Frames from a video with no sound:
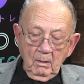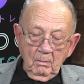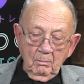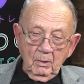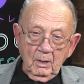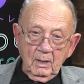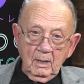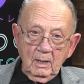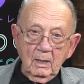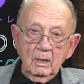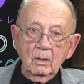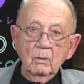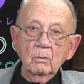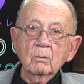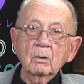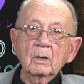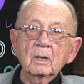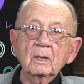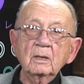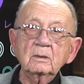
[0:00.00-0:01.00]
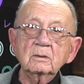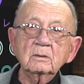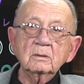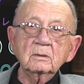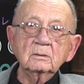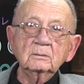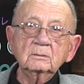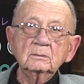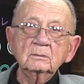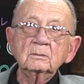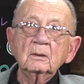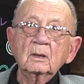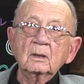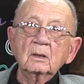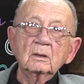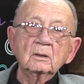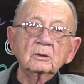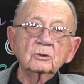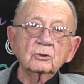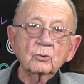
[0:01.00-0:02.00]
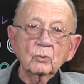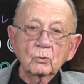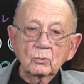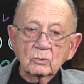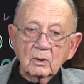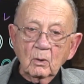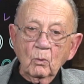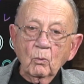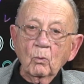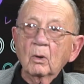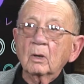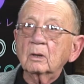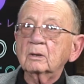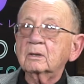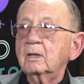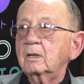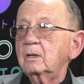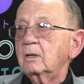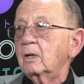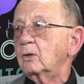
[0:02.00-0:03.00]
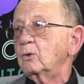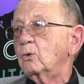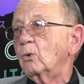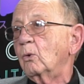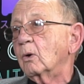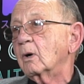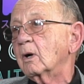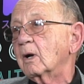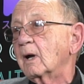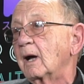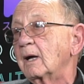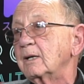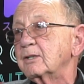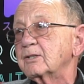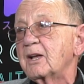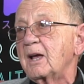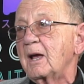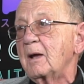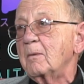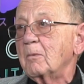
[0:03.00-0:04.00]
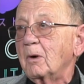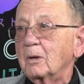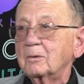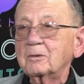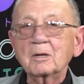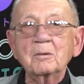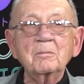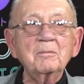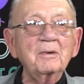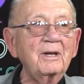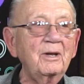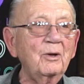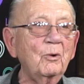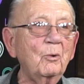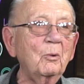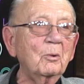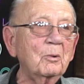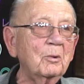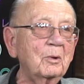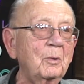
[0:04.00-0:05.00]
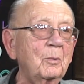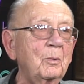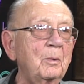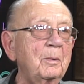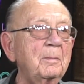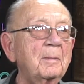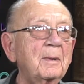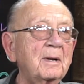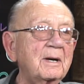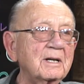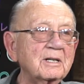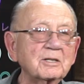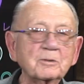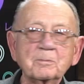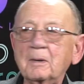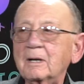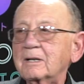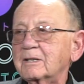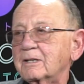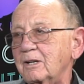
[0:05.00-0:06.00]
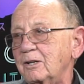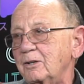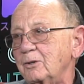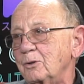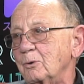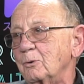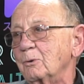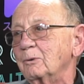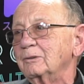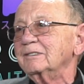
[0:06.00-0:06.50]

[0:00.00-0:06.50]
But anyways, as soon as I walked in the door, guys came up to me, Ori, we've been expecting you.